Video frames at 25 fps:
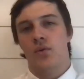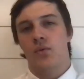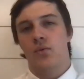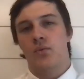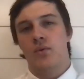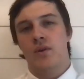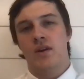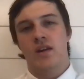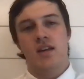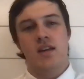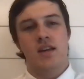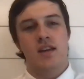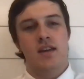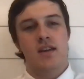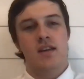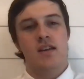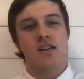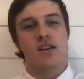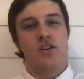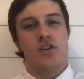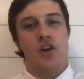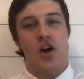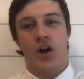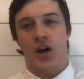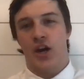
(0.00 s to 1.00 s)
we
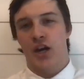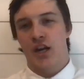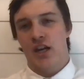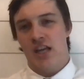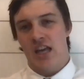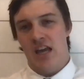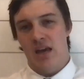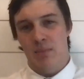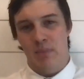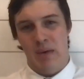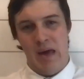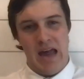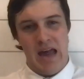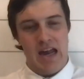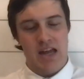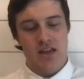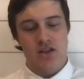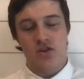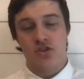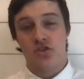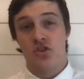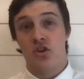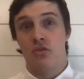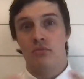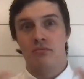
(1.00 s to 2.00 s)
are not going to get paid.
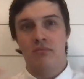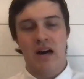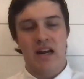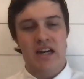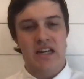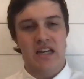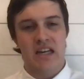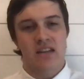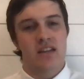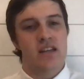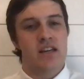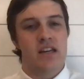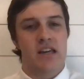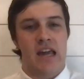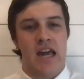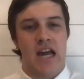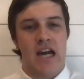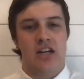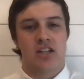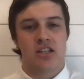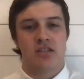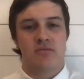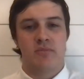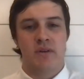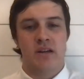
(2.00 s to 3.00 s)
There's no money in the
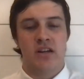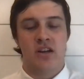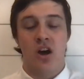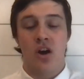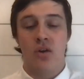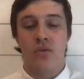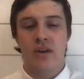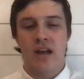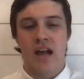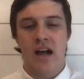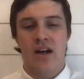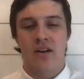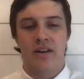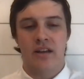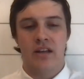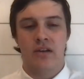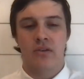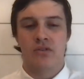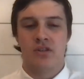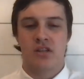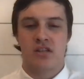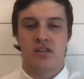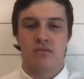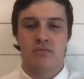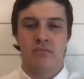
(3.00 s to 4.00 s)
accounts." But in all reality, it
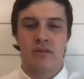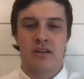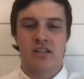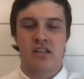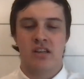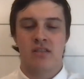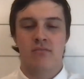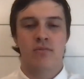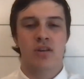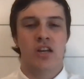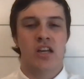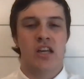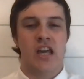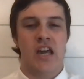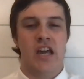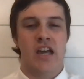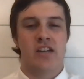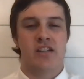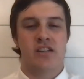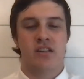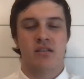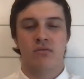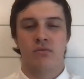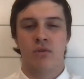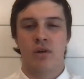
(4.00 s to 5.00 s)
was just a
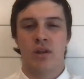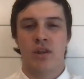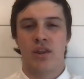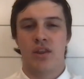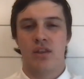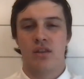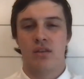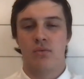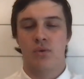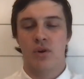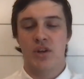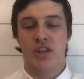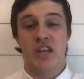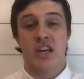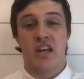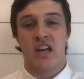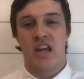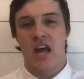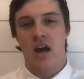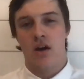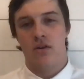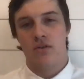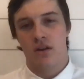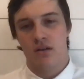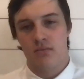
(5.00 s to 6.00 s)
miscommunication with what the
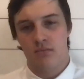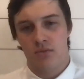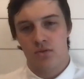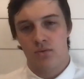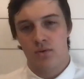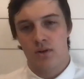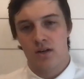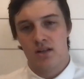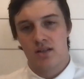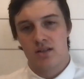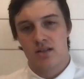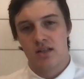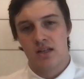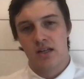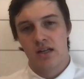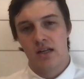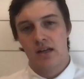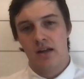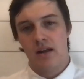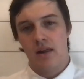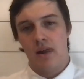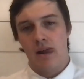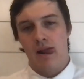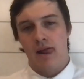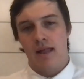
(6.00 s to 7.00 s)
account number was.
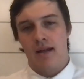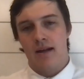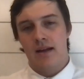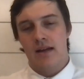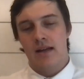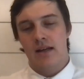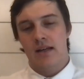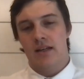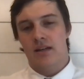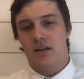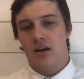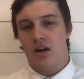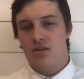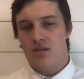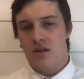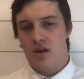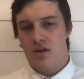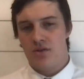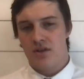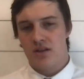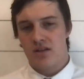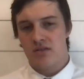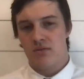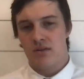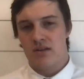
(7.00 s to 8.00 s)
And although
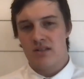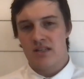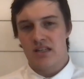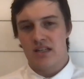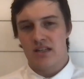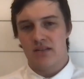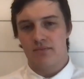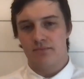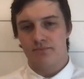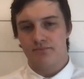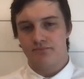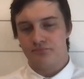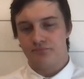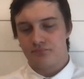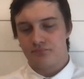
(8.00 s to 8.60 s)
this wasn't